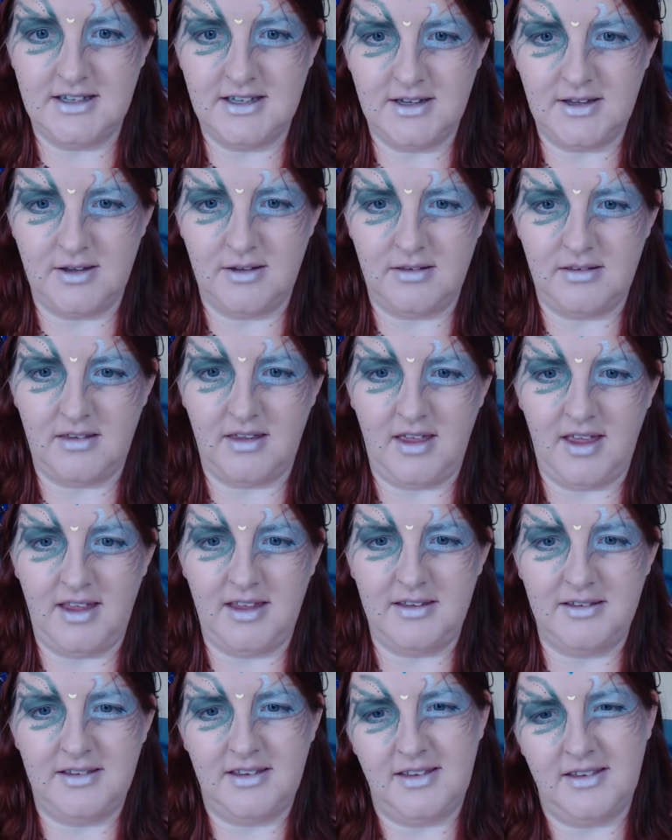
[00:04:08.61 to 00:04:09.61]
because
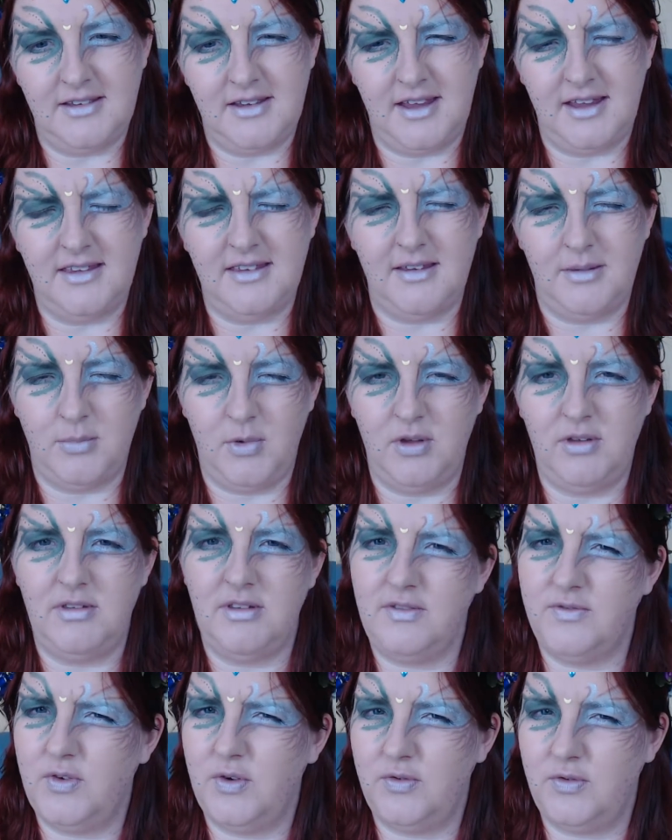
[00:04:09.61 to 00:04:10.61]
I'm guessing most
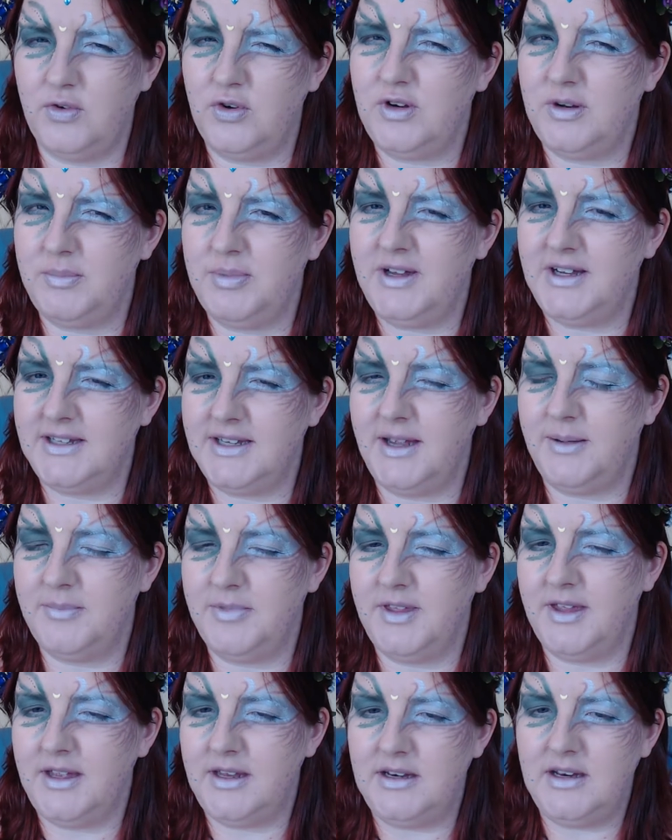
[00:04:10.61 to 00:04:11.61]
of you have already picked up
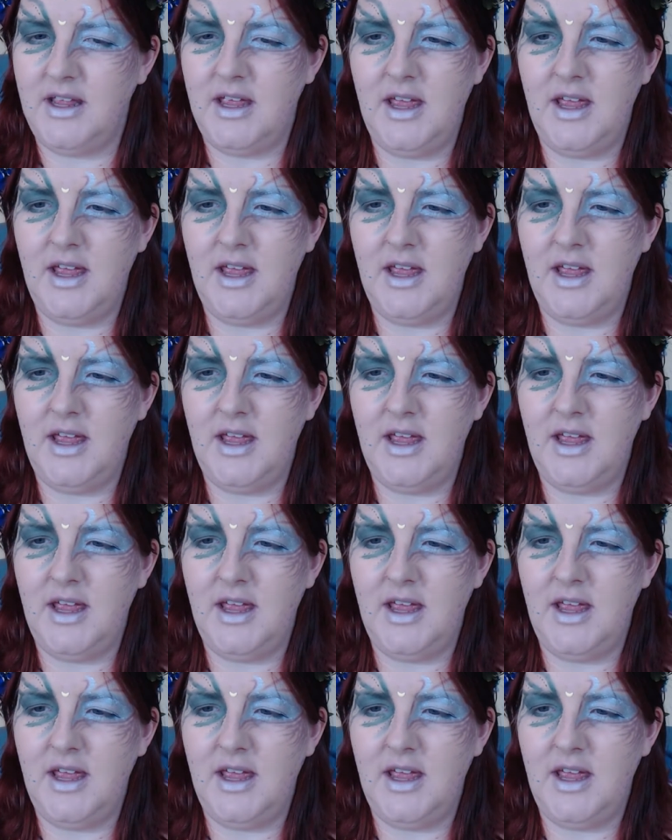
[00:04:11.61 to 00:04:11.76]
that